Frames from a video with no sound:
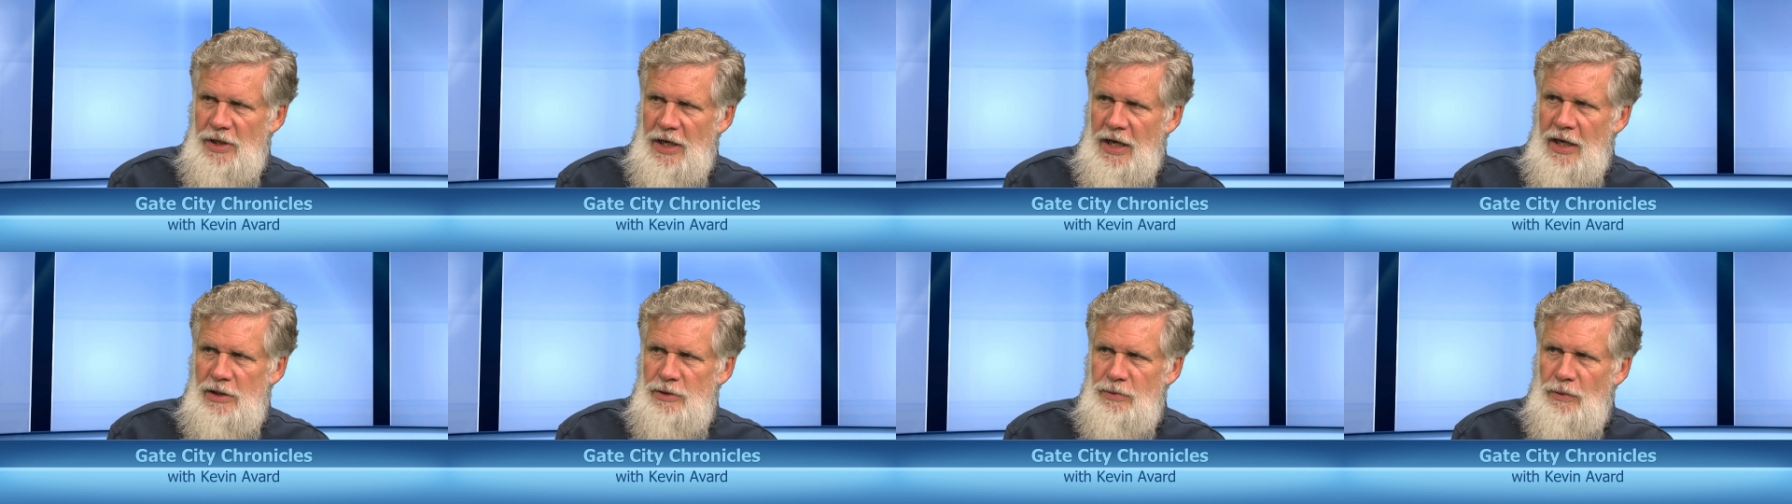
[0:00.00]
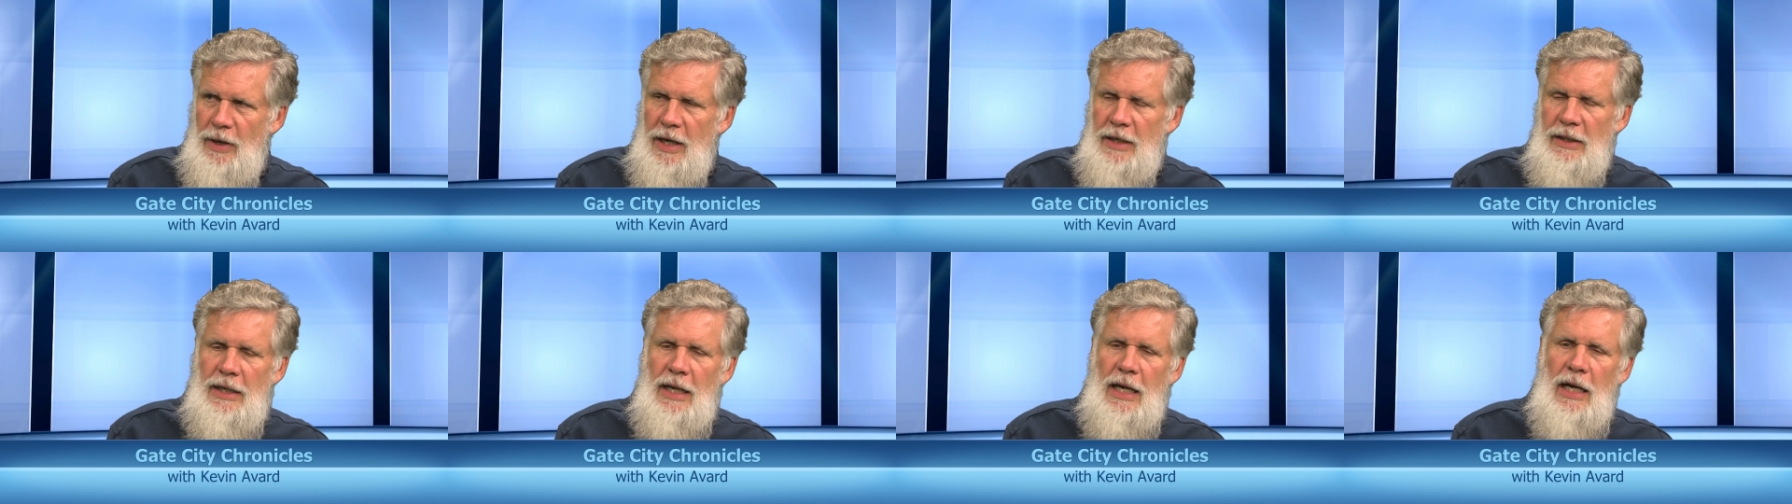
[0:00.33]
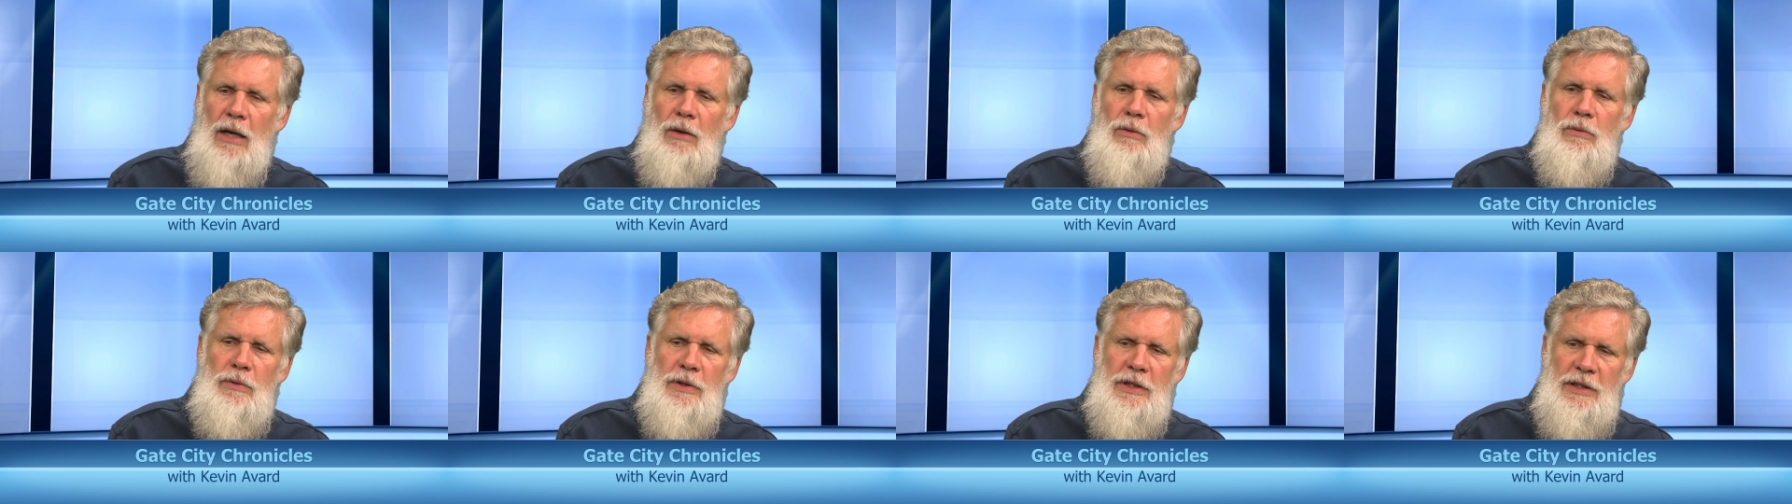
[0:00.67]
stage. Right
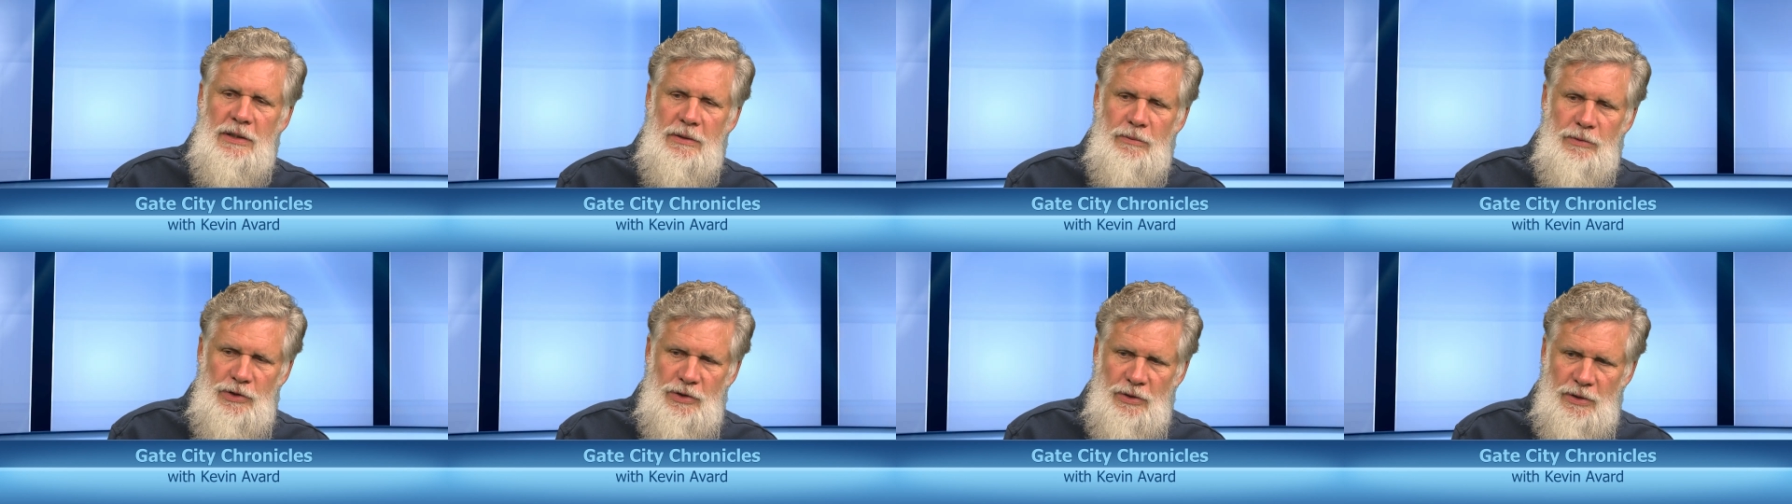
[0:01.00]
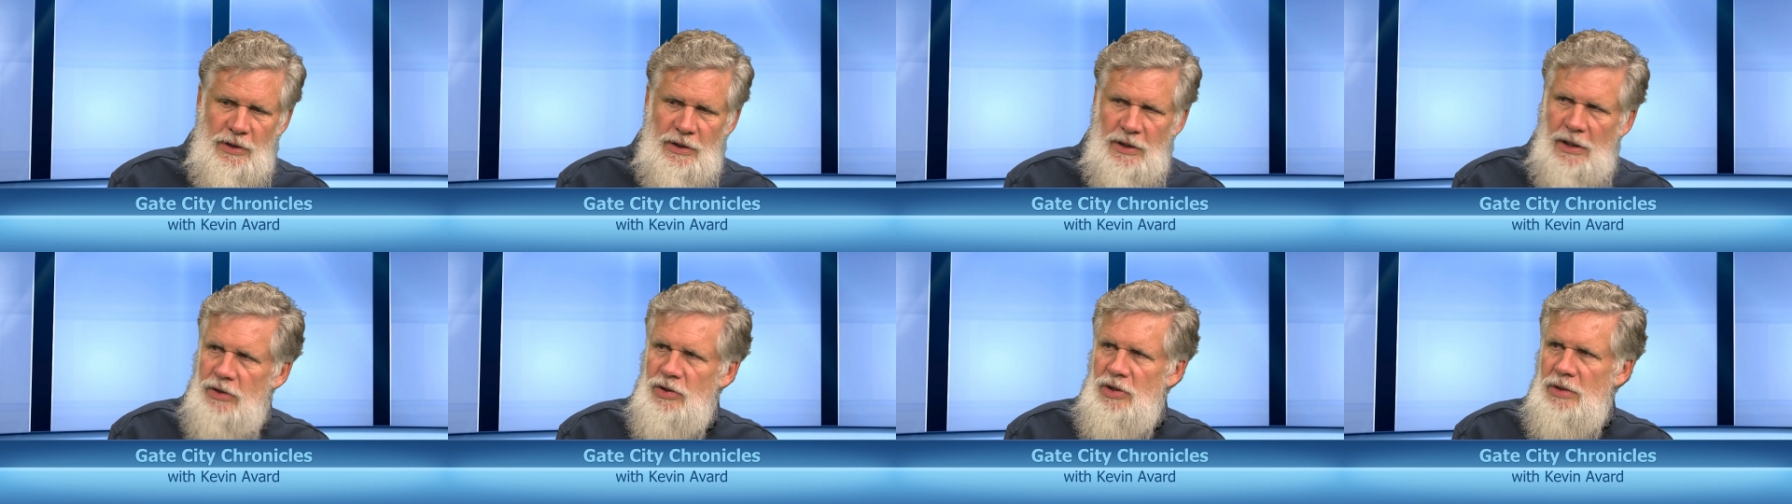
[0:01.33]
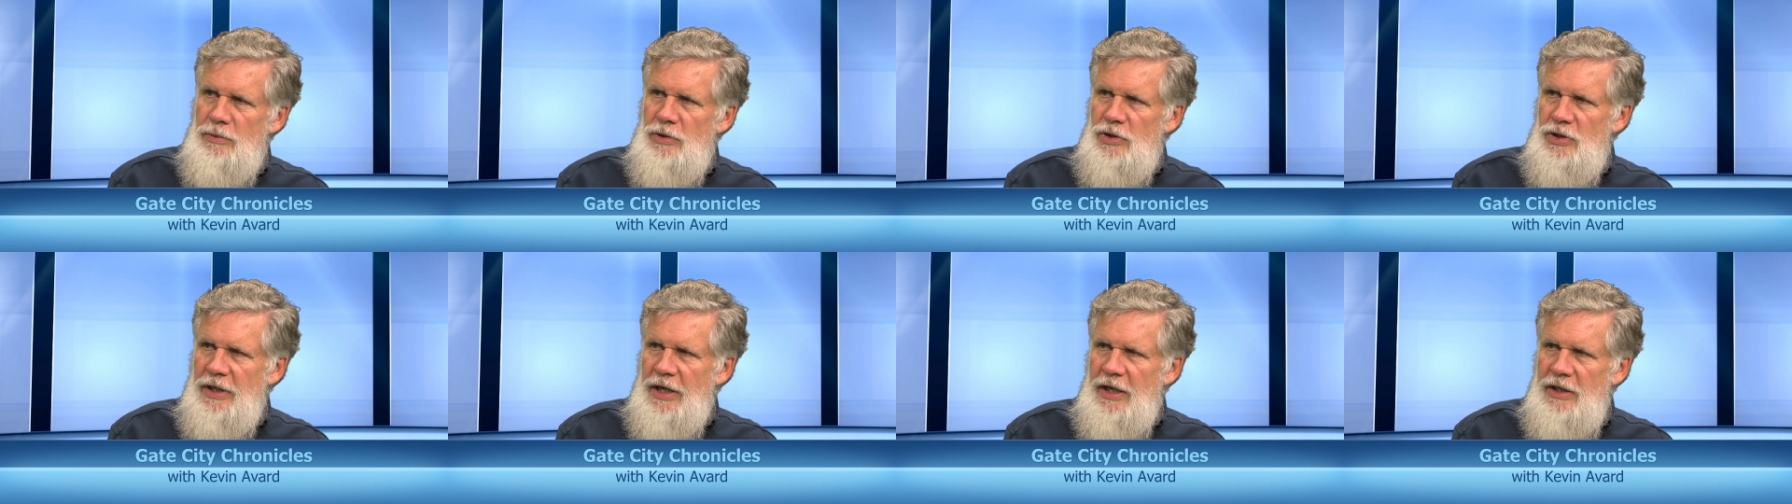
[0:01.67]
now, we do the
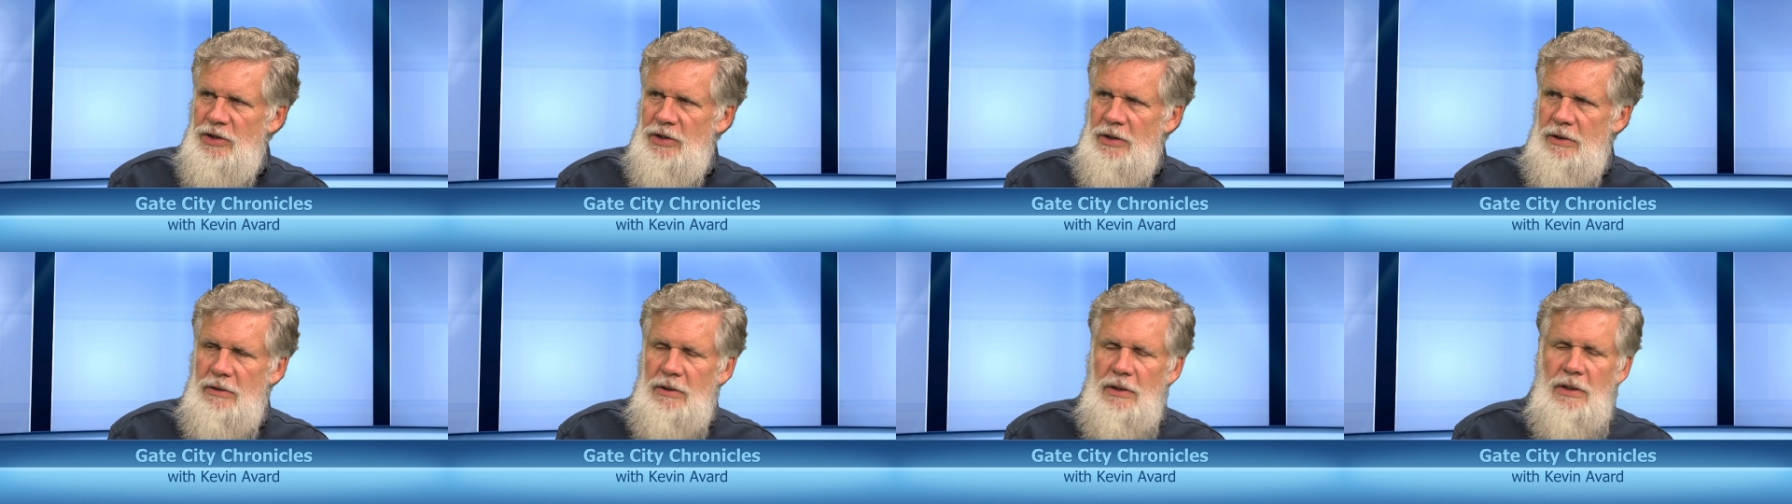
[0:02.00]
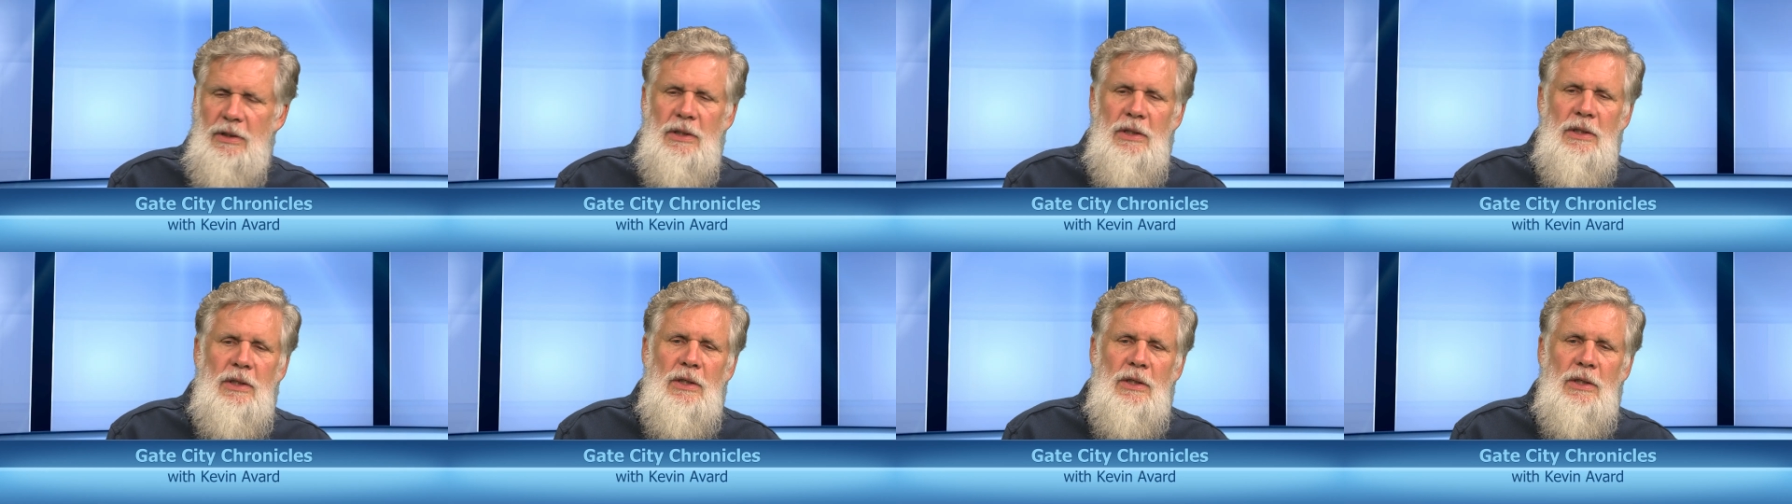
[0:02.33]
customization